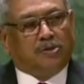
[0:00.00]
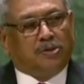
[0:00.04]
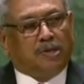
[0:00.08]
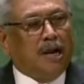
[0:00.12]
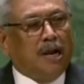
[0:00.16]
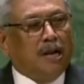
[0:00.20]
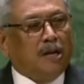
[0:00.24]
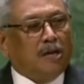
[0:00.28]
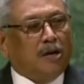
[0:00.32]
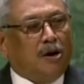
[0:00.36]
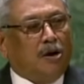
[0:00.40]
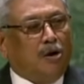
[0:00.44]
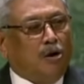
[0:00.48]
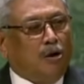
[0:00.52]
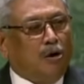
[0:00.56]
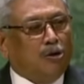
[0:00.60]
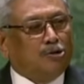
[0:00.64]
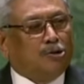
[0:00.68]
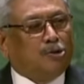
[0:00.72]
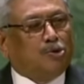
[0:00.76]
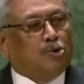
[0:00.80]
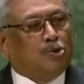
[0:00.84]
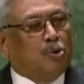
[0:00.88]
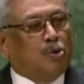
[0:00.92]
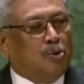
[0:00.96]
Sri Lanka
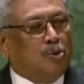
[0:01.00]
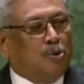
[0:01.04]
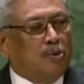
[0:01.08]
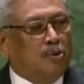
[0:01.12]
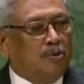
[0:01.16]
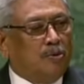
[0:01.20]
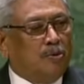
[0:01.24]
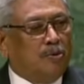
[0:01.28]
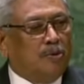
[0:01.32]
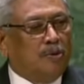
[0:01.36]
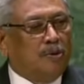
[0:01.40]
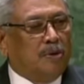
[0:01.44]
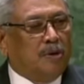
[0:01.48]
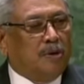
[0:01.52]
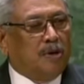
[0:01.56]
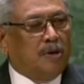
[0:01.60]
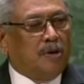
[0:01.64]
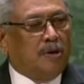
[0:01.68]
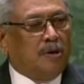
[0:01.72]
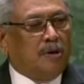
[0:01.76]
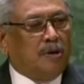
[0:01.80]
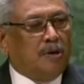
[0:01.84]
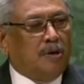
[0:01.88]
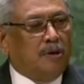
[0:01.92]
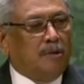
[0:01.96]
also
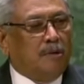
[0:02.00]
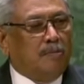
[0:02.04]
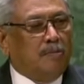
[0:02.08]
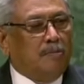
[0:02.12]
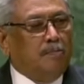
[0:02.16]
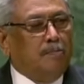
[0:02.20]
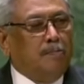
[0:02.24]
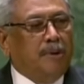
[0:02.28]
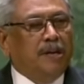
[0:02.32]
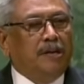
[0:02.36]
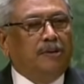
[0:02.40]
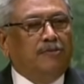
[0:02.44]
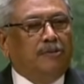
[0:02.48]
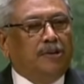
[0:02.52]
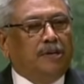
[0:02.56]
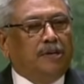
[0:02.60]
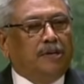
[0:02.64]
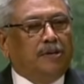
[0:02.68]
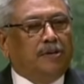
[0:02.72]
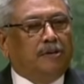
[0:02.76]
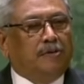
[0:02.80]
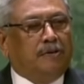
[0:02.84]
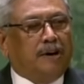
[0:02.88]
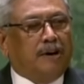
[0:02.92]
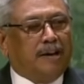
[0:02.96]

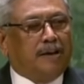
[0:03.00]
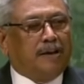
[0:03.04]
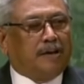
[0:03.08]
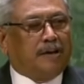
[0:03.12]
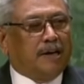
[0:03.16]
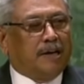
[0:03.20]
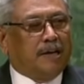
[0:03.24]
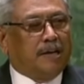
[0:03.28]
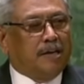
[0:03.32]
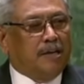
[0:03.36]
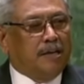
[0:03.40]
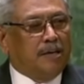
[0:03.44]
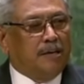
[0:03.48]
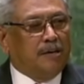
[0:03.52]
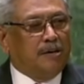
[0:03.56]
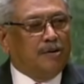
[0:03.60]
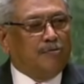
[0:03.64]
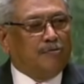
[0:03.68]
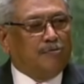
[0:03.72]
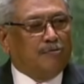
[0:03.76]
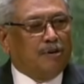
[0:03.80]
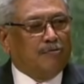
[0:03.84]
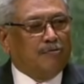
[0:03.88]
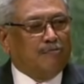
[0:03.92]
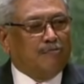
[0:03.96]
benefited greatly
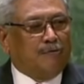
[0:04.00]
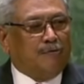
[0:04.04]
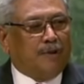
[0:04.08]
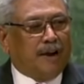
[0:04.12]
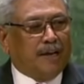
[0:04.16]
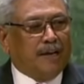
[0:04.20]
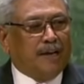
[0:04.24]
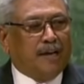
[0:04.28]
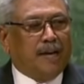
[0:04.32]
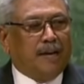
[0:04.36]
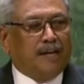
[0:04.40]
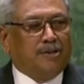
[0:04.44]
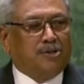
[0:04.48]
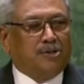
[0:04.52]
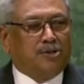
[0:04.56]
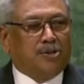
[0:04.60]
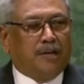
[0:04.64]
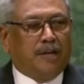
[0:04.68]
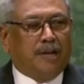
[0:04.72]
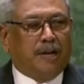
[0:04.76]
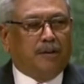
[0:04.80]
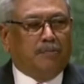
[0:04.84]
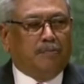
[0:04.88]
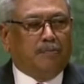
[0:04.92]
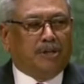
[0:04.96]
from
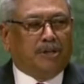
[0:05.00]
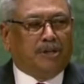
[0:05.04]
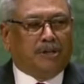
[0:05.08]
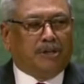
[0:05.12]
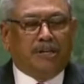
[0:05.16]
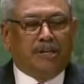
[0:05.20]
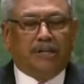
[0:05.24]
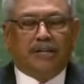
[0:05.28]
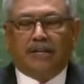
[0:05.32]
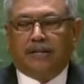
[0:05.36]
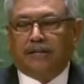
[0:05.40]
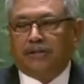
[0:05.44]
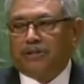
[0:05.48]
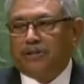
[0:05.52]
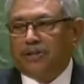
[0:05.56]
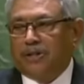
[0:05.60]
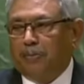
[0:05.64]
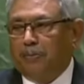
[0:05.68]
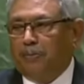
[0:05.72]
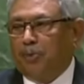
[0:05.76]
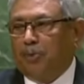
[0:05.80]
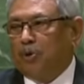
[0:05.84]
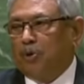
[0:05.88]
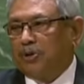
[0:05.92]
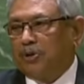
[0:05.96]
financial and material
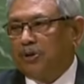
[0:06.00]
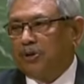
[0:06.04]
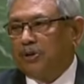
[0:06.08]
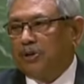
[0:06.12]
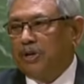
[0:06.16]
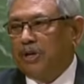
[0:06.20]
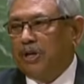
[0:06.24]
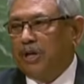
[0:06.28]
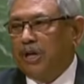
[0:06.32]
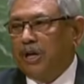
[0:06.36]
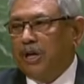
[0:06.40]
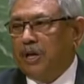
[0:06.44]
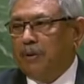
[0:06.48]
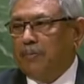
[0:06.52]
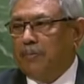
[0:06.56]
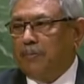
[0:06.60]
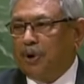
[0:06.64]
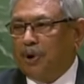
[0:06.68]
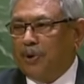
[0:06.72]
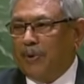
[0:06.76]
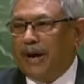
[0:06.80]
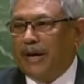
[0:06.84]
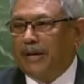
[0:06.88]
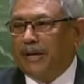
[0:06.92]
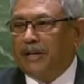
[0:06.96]
support
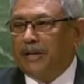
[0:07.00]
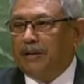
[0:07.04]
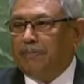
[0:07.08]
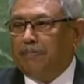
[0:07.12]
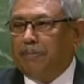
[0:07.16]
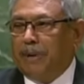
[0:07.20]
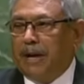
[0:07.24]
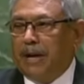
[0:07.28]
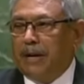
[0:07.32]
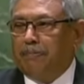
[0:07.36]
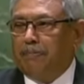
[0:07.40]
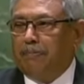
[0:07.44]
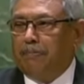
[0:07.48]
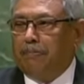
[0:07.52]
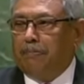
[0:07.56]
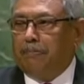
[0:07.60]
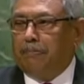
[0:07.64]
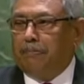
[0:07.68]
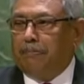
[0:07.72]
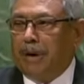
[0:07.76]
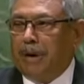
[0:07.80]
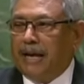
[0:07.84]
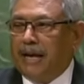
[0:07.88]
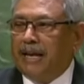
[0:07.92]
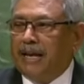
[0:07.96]
provided by
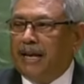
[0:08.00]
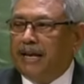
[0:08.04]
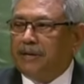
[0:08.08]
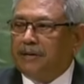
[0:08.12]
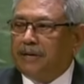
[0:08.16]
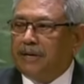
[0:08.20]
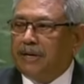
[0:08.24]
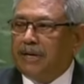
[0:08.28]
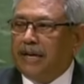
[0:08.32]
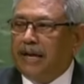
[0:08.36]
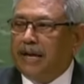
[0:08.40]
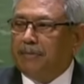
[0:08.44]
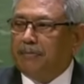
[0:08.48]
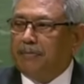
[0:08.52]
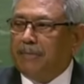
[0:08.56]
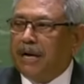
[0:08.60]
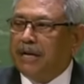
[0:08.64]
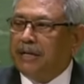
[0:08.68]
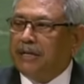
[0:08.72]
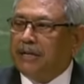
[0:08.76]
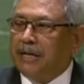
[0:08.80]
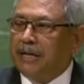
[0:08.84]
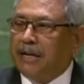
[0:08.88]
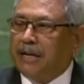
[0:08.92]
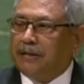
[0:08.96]
bilateral and
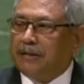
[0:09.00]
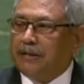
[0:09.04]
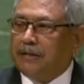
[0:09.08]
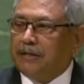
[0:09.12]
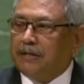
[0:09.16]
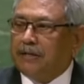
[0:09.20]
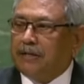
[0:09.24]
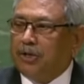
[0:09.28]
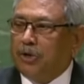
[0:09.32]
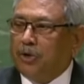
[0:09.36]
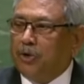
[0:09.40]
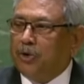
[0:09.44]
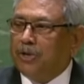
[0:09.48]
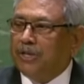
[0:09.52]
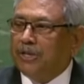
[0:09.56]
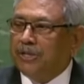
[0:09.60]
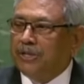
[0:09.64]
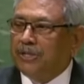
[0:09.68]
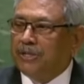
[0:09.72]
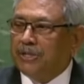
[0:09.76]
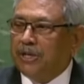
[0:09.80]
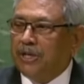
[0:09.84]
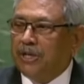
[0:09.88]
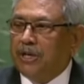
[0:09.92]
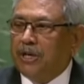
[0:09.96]
multilateral
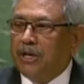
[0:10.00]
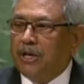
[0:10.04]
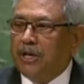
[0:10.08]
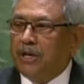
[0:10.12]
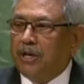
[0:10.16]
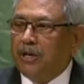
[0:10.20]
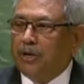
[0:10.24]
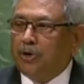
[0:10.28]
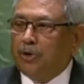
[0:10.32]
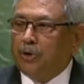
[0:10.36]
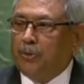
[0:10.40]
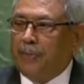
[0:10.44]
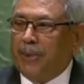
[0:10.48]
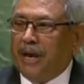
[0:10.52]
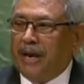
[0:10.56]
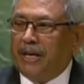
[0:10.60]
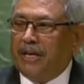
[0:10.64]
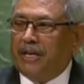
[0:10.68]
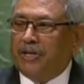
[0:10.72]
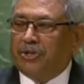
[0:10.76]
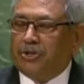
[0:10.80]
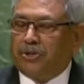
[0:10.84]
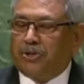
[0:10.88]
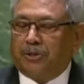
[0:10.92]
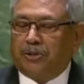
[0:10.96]
donors to
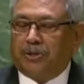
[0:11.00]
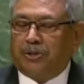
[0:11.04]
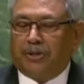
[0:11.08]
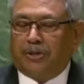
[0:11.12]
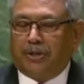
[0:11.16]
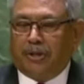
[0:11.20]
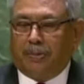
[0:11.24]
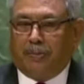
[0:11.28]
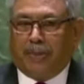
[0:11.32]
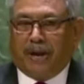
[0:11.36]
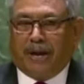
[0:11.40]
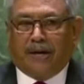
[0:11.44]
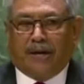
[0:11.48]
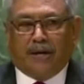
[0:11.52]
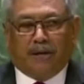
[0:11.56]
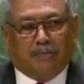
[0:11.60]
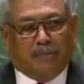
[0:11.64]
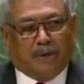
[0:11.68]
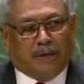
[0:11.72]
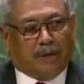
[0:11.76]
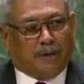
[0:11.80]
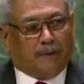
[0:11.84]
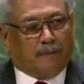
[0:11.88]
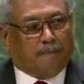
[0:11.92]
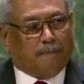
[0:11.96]
manage the
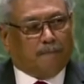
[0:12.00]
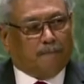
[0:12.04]
pandemic.